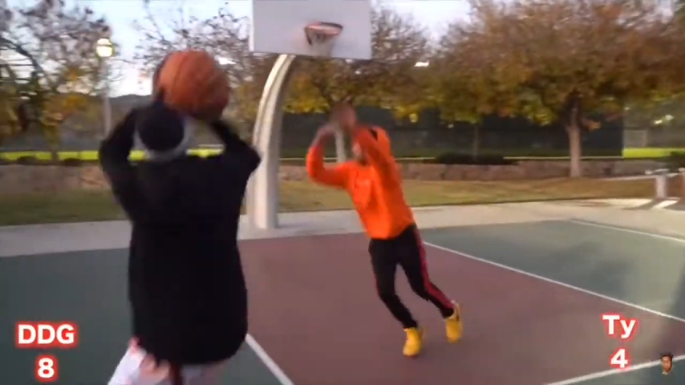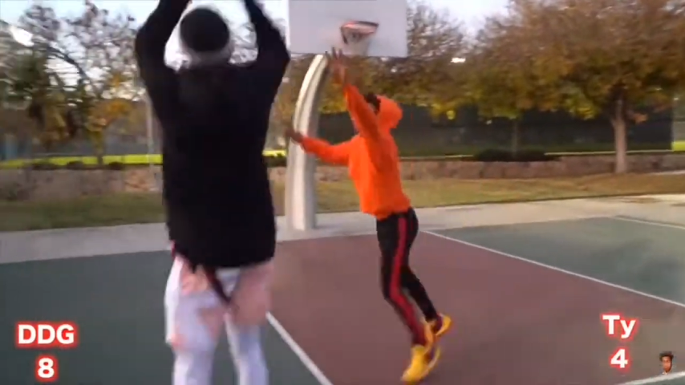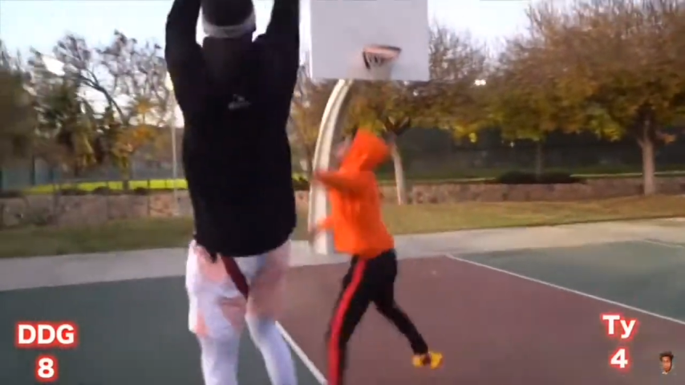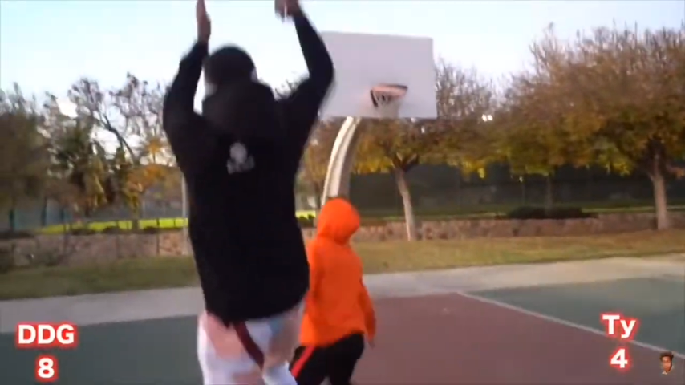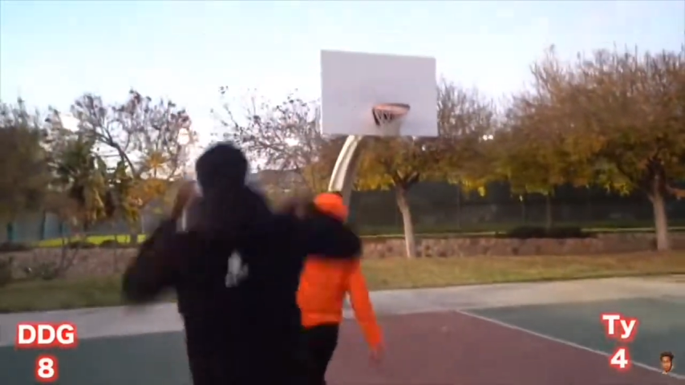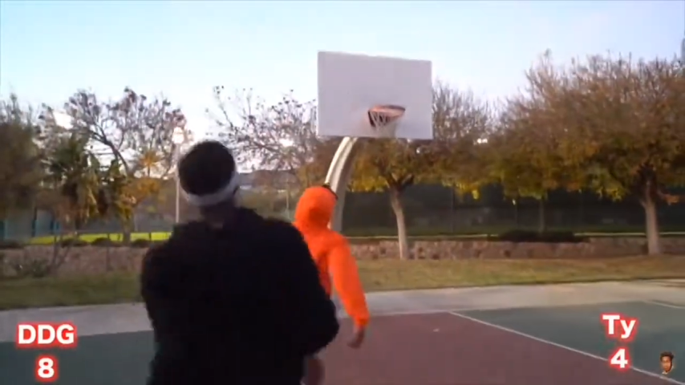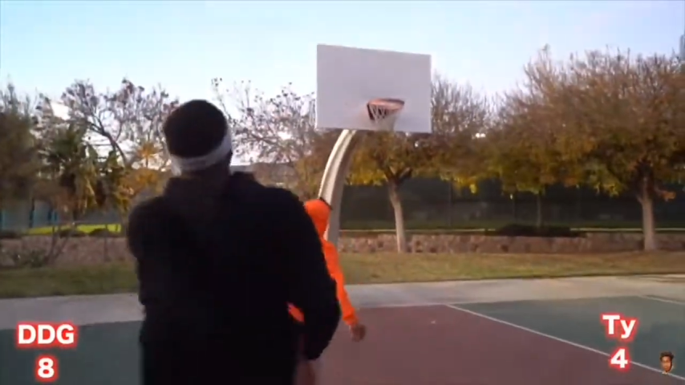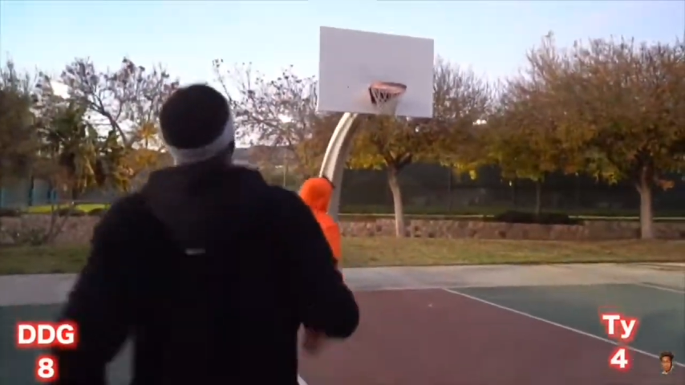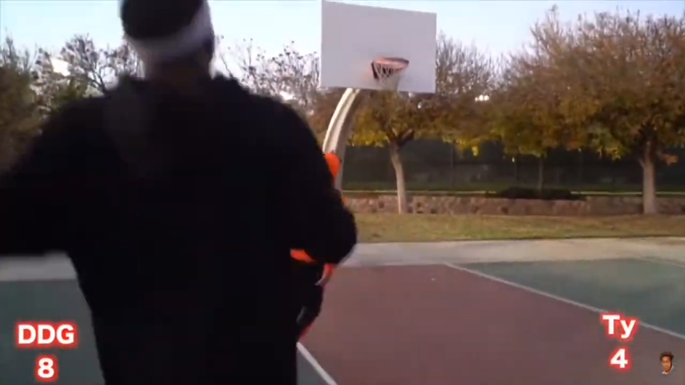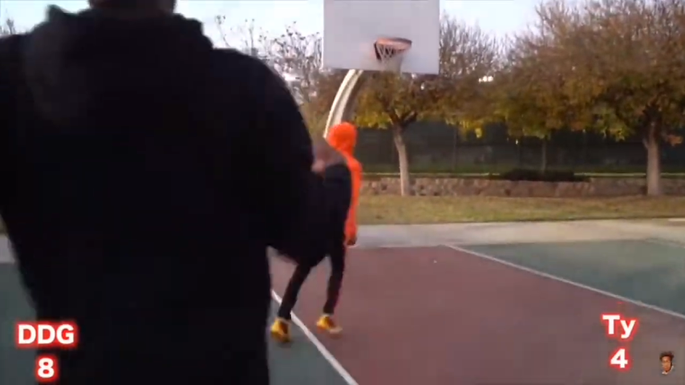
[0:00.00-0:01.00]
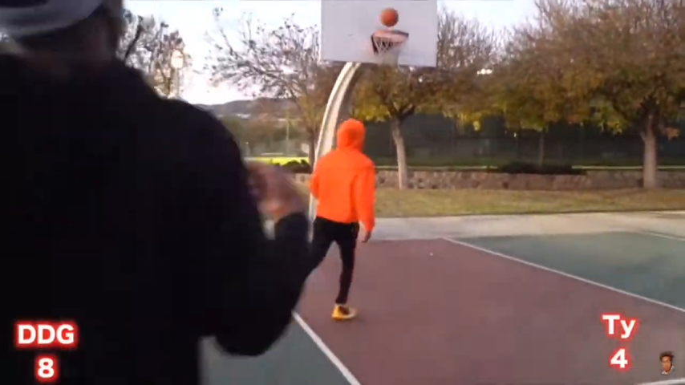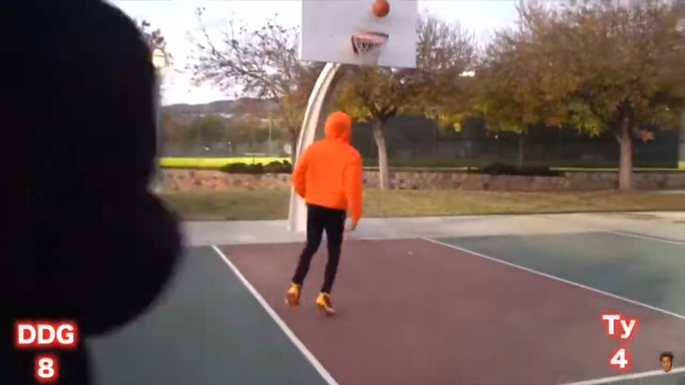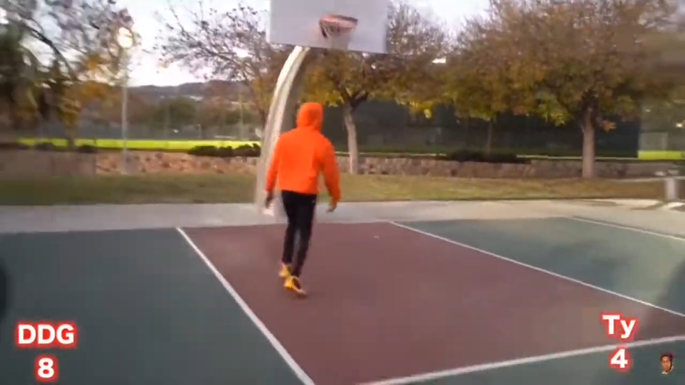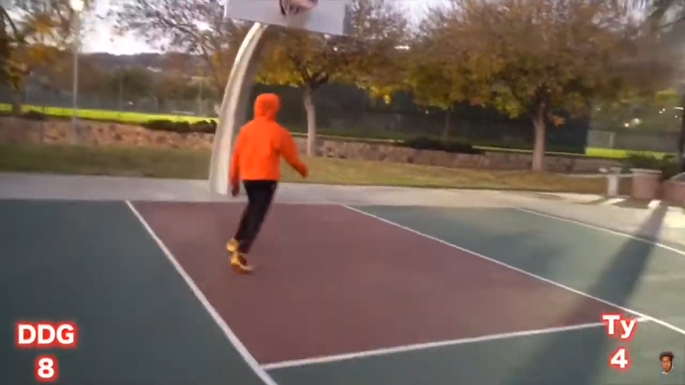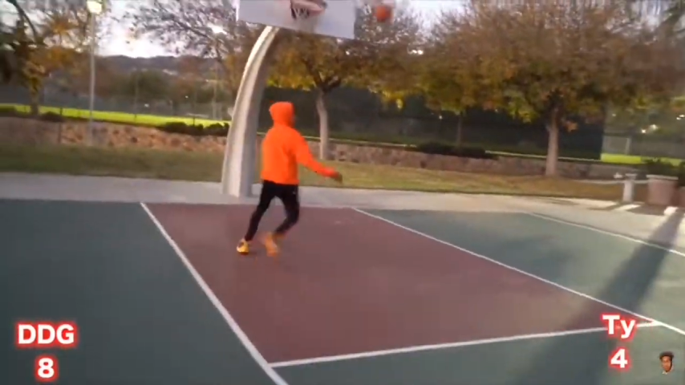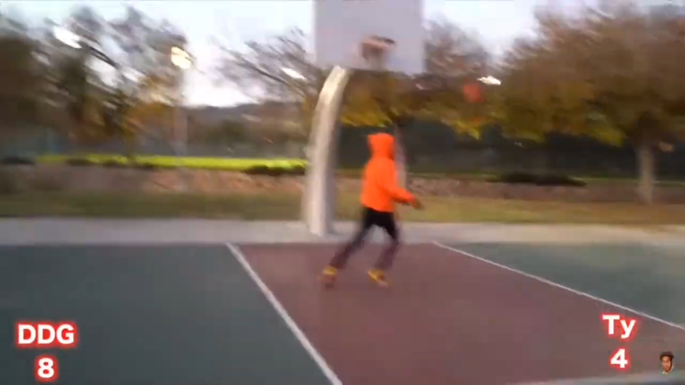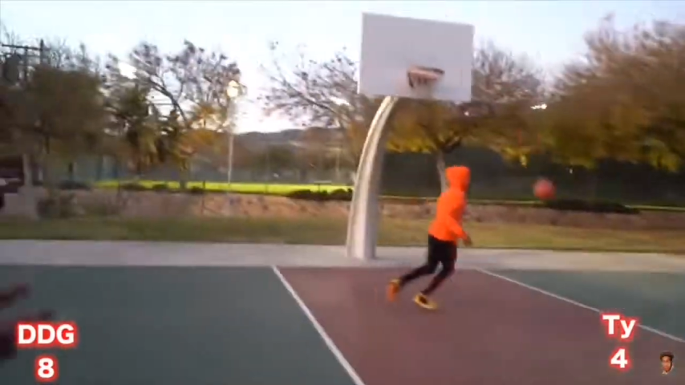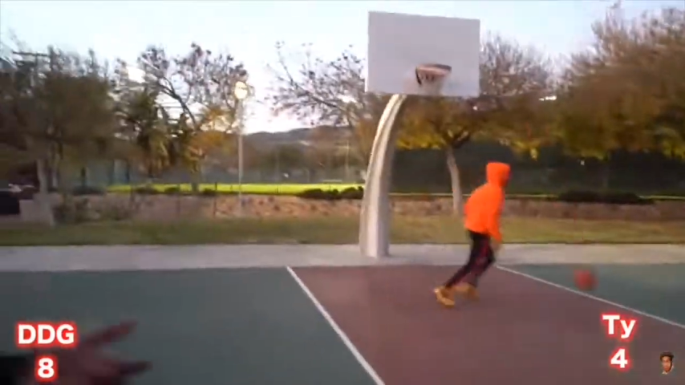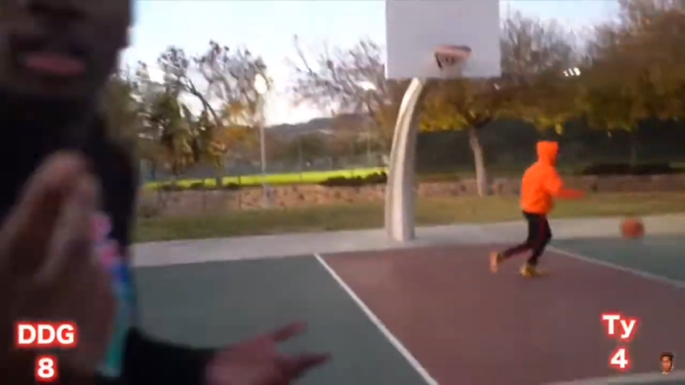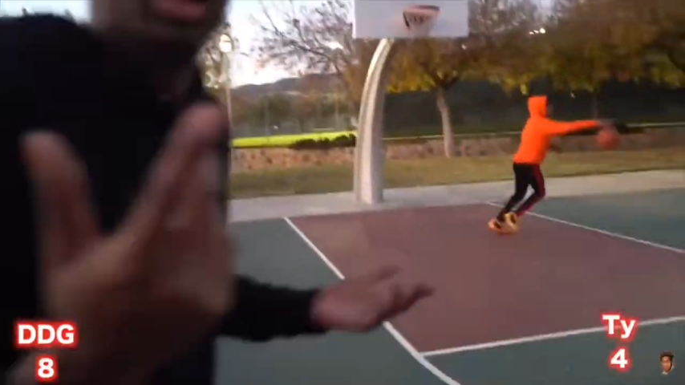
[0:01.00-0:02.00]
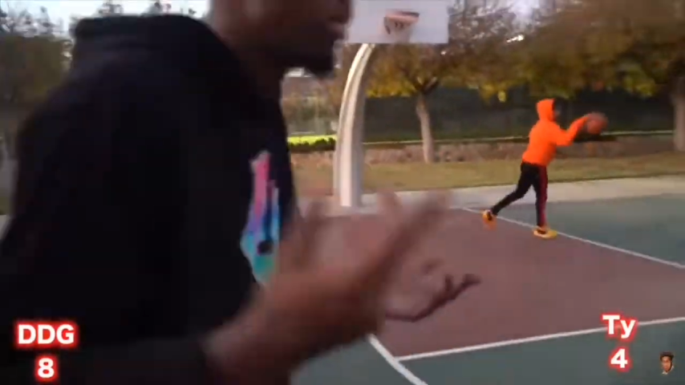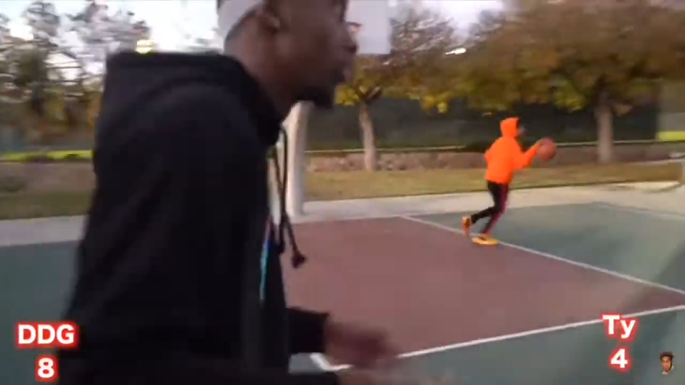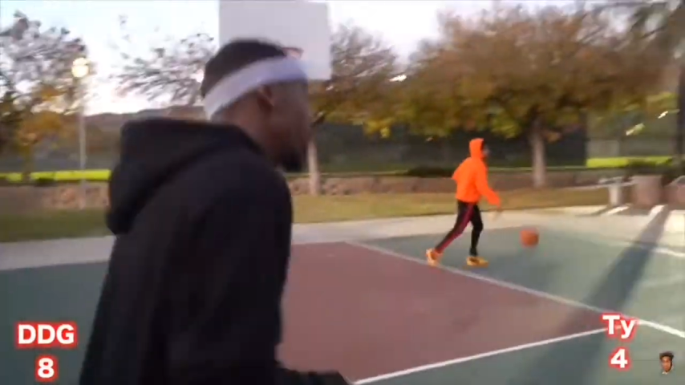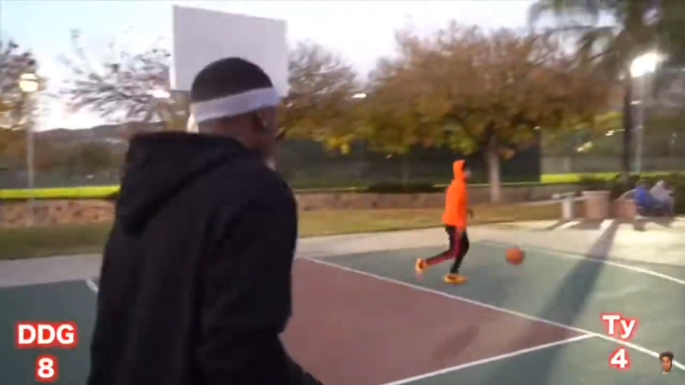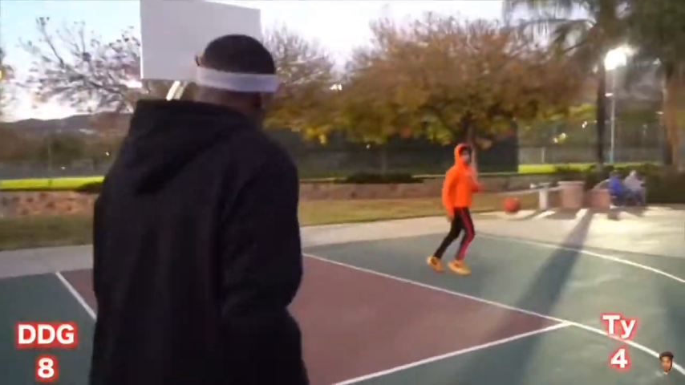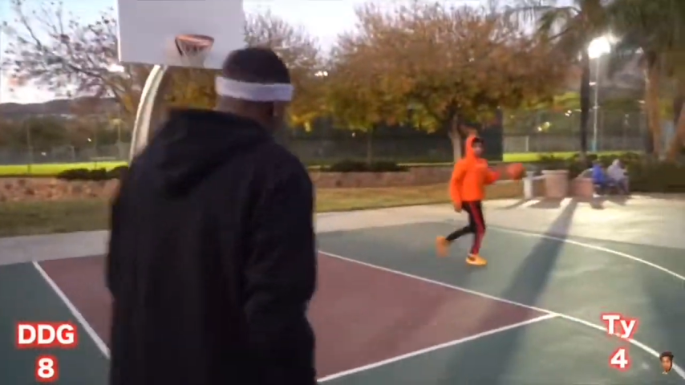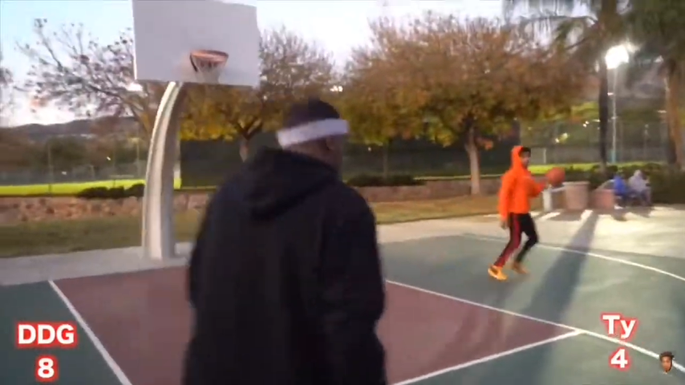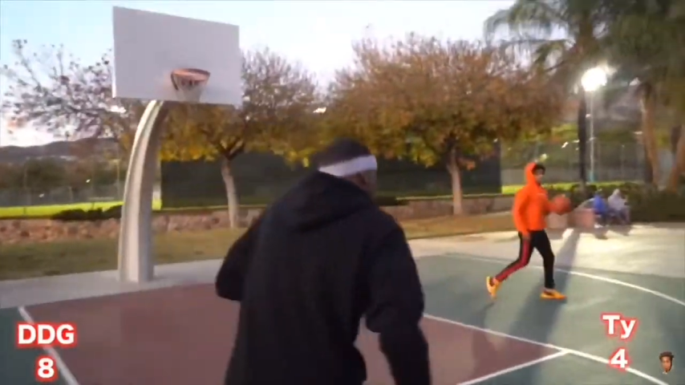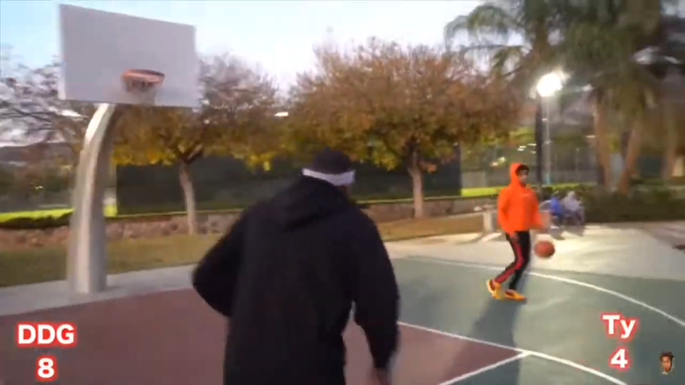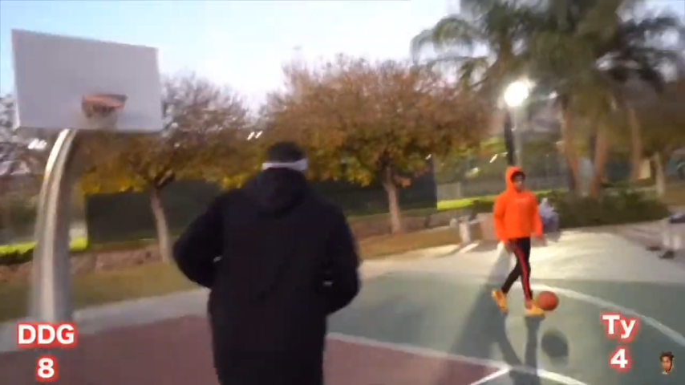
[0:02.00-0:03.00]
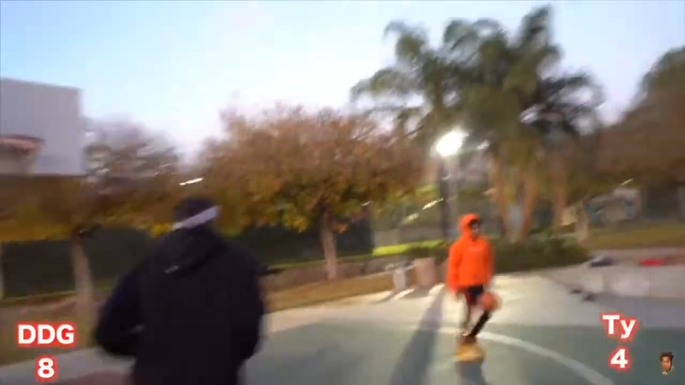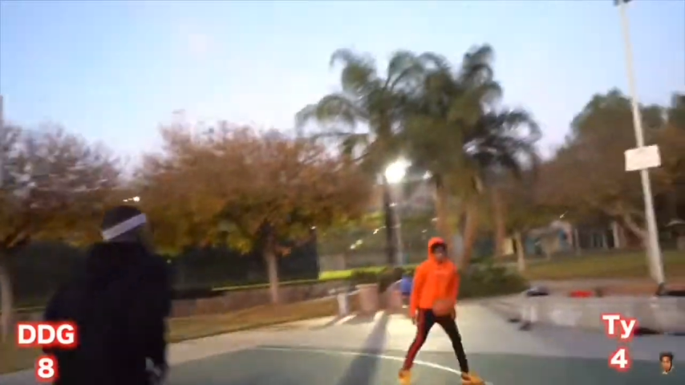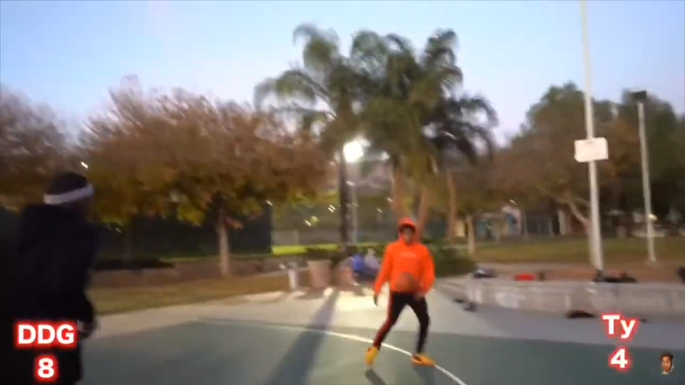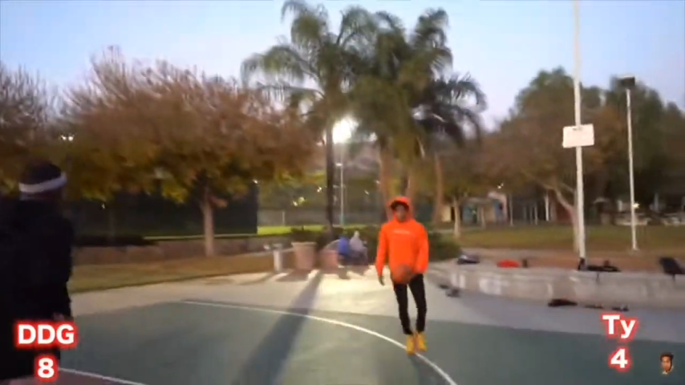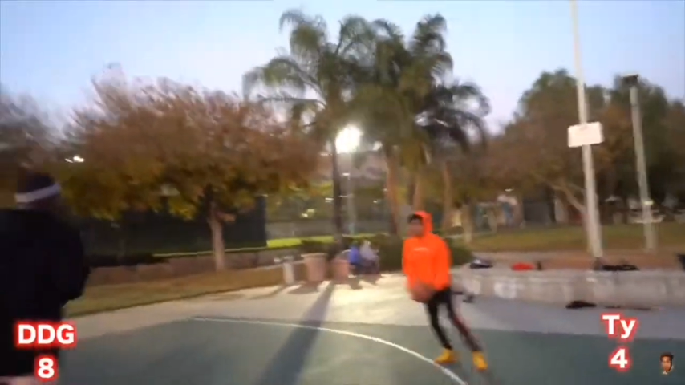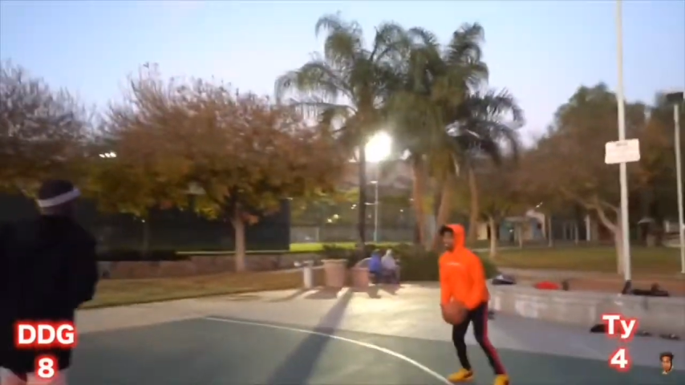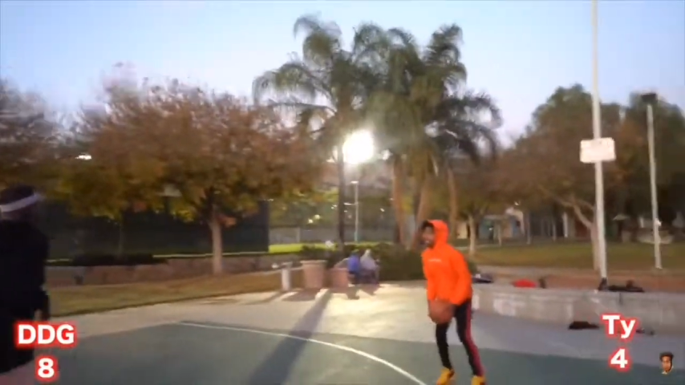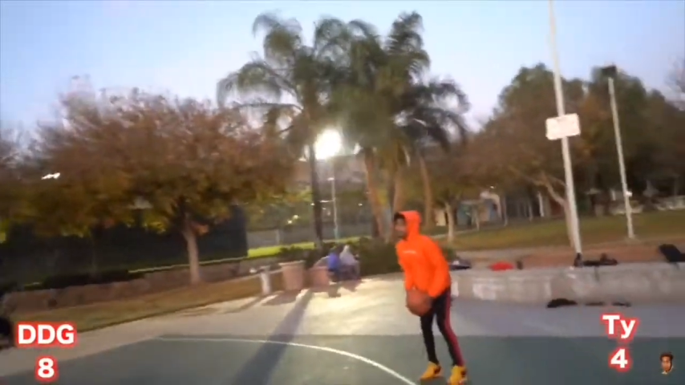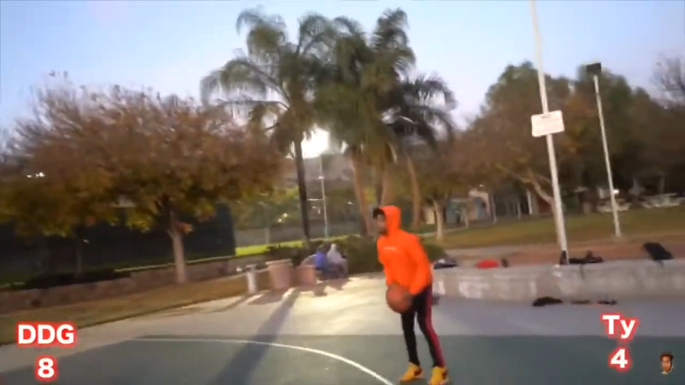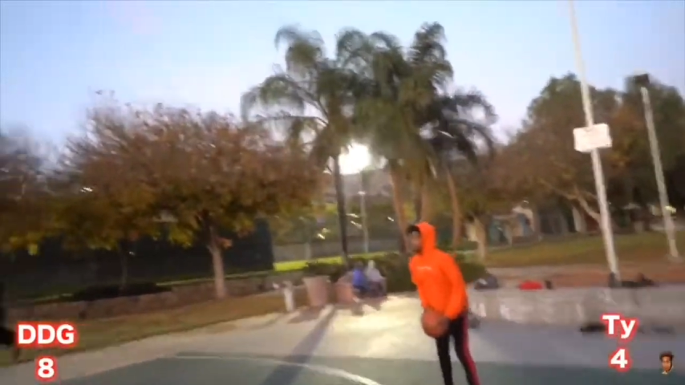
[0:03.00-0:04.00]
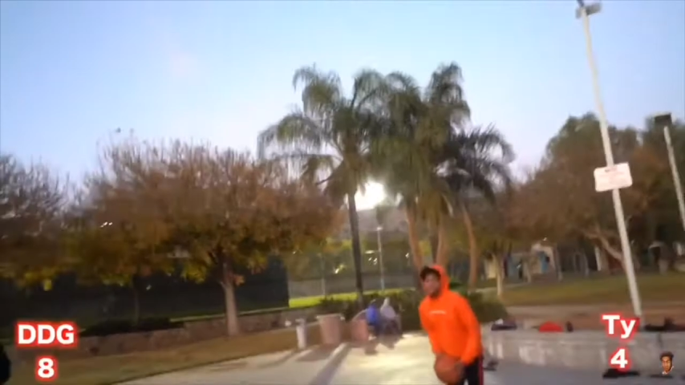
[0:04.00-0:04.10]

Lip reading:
No face is visible, so there are no lips to read.